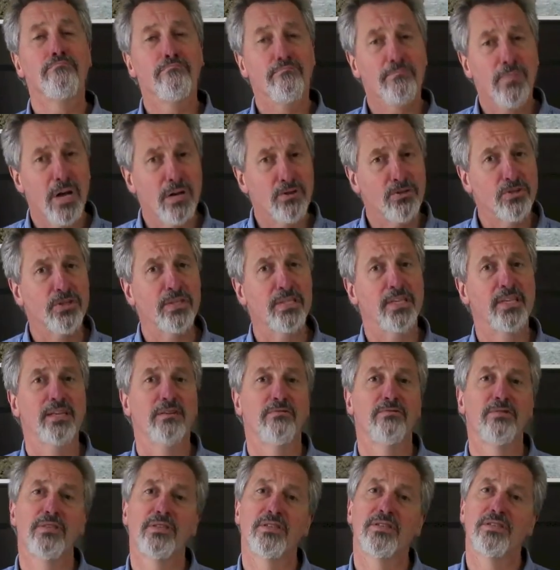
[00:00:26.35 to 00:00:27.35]
mostly
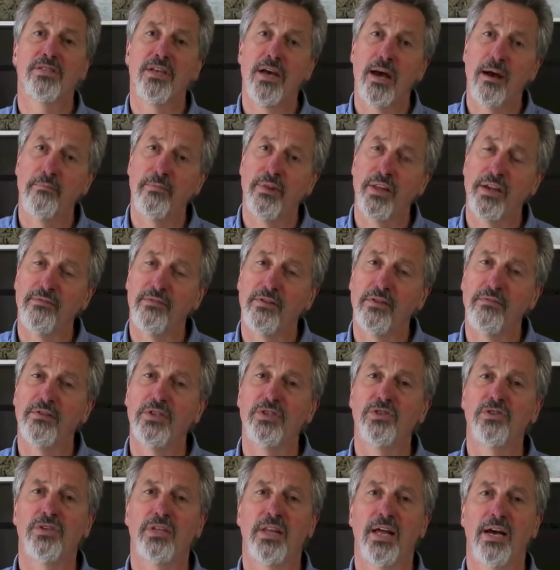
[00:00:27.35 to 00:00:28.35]
there is some level of
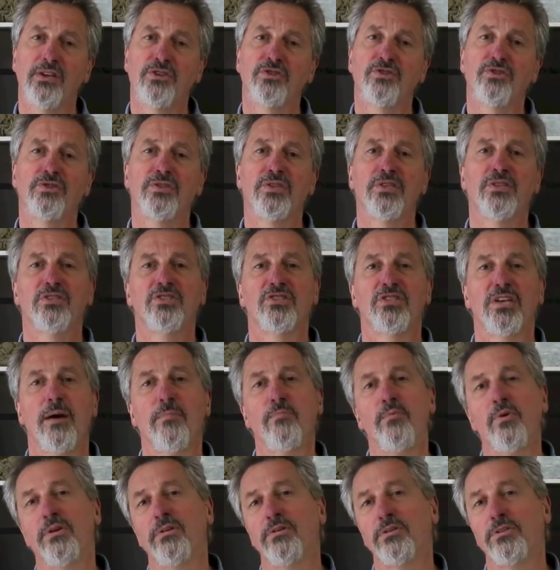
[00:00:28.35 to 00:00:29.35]
insulation
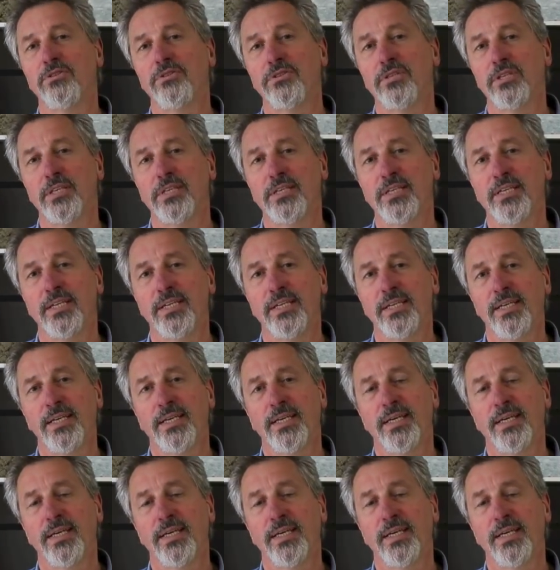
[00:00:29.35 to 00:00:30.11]
somewhere in the ceiling,